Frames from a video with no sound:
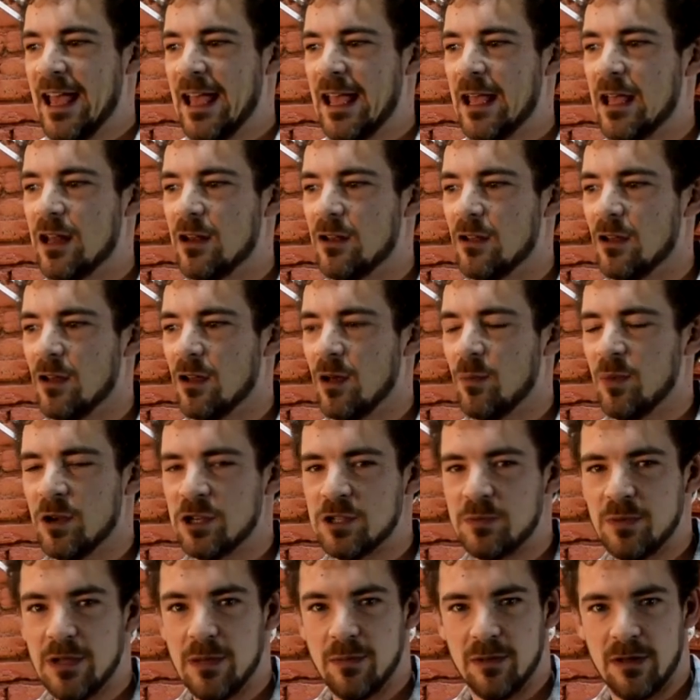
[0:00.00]
And uh, a
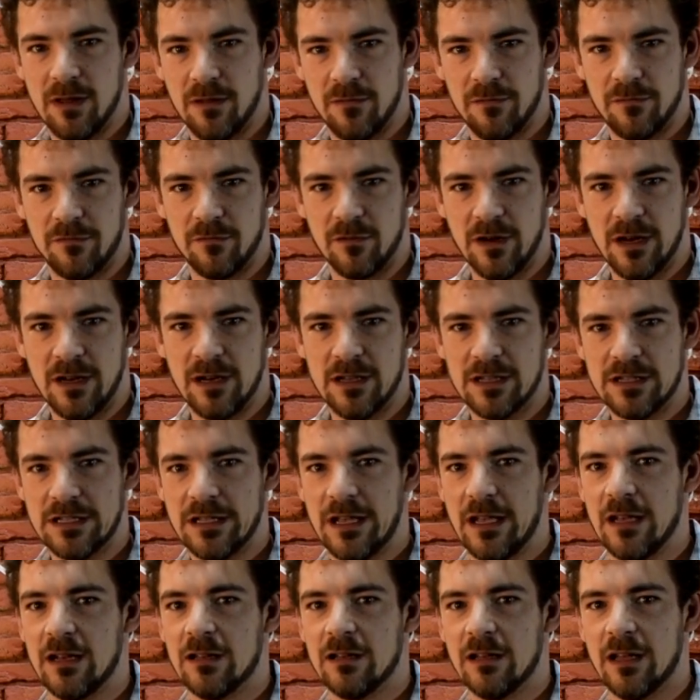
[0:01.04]
bunch of people have written and
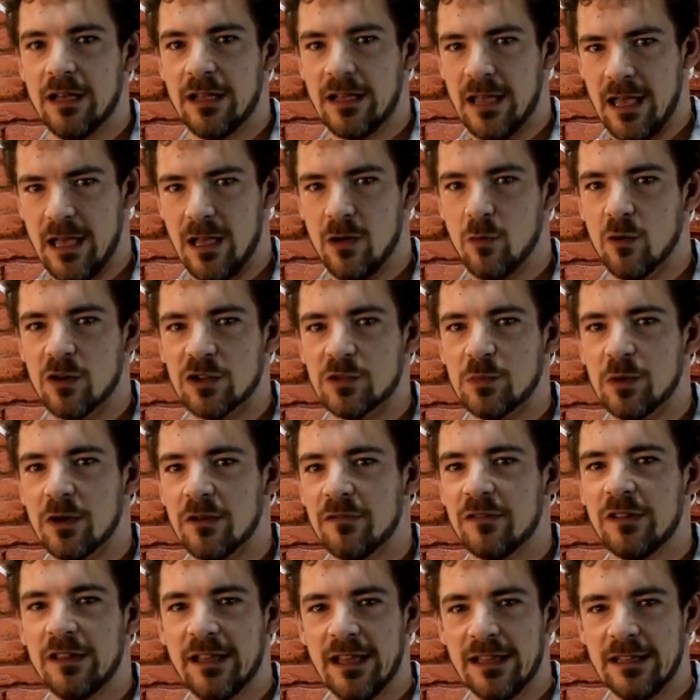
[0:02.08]
said, like, hey, it works
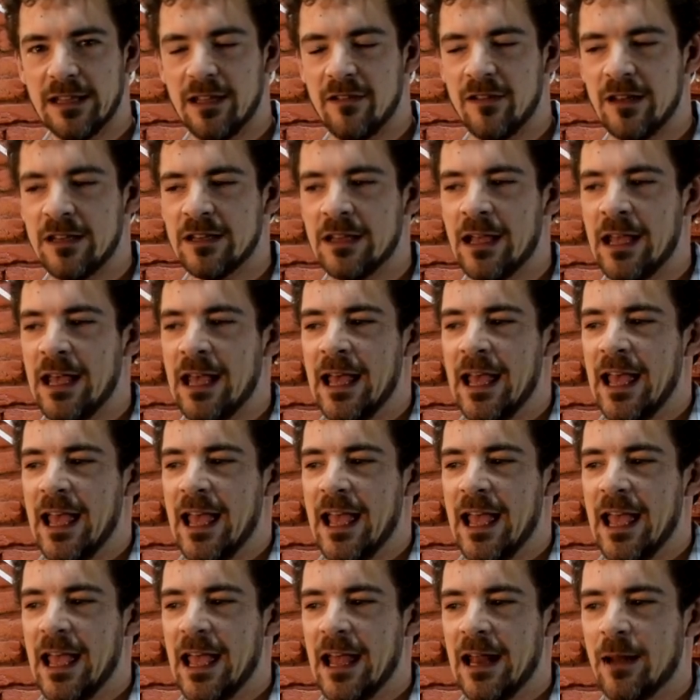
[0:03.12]
perfectly. I love it.
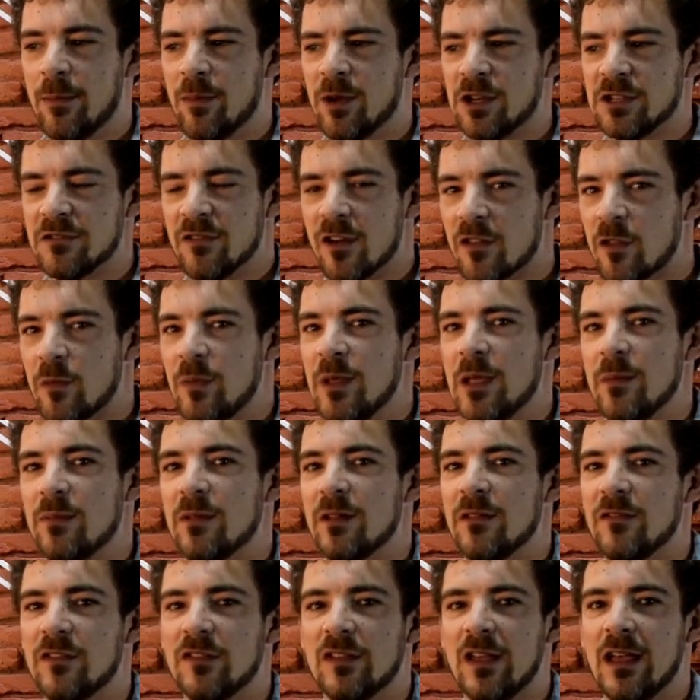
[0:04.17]
And a bunch of other
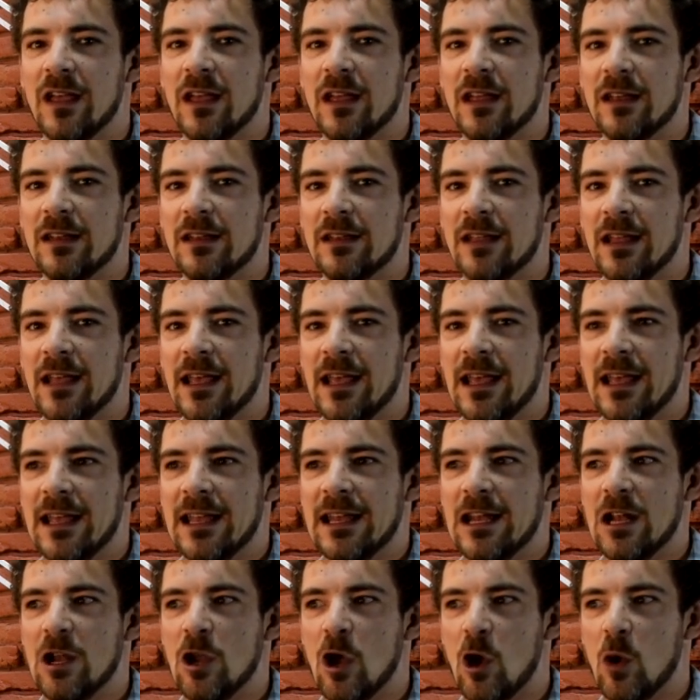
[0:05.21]
people have said,
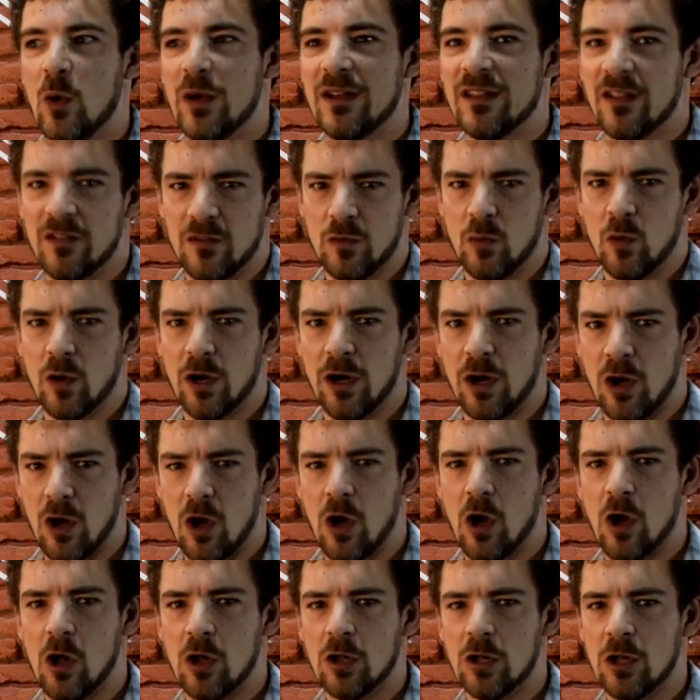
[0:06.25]
no, it doesn't work at
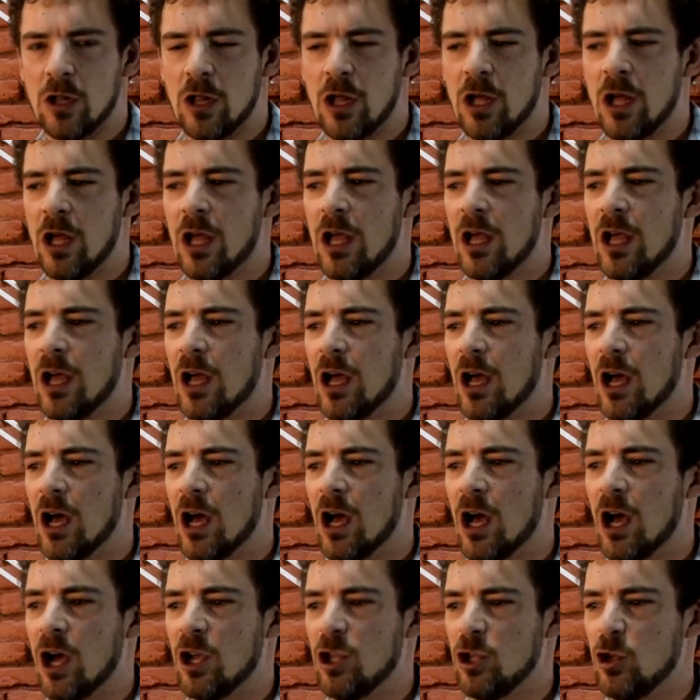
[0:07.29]
all.
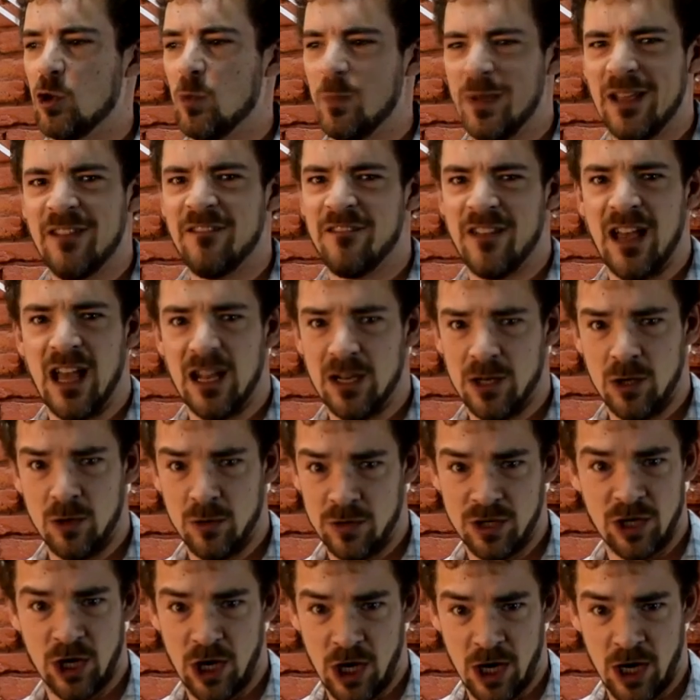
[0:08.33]
Uh, you big fat
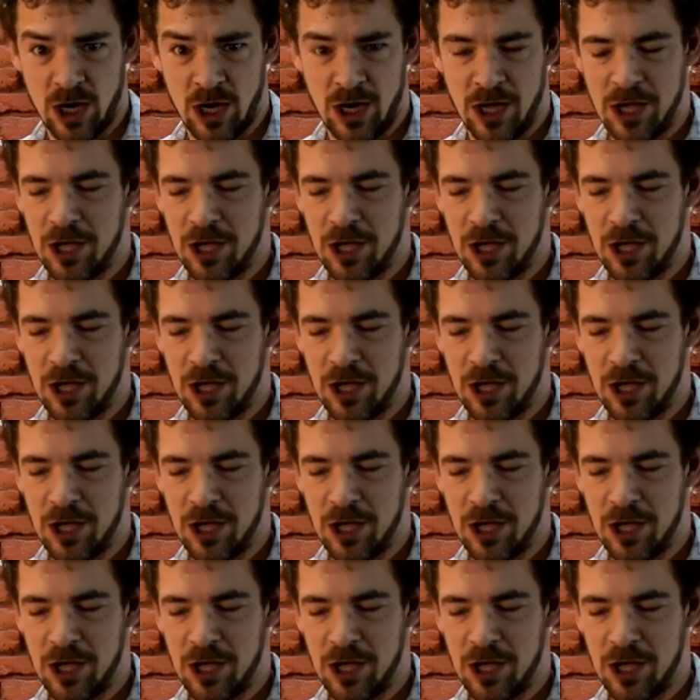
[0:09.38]
loser.